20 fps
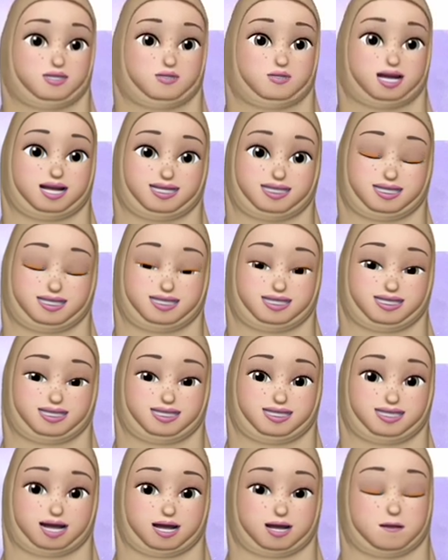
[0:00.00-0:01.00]
the
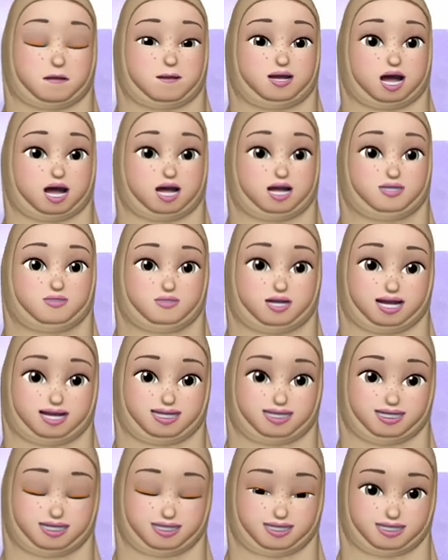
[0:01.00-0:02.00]
vertices that
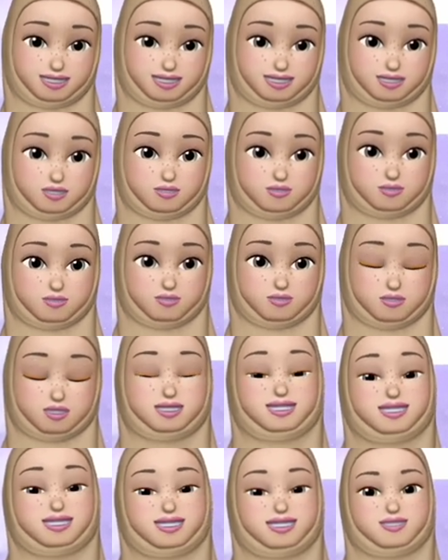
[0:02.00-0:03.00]
must be passed
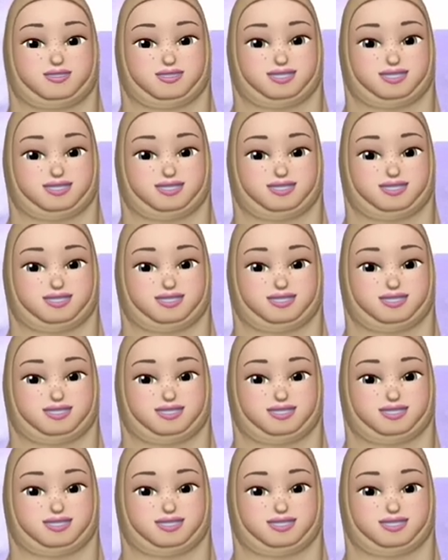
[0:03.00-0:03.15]
through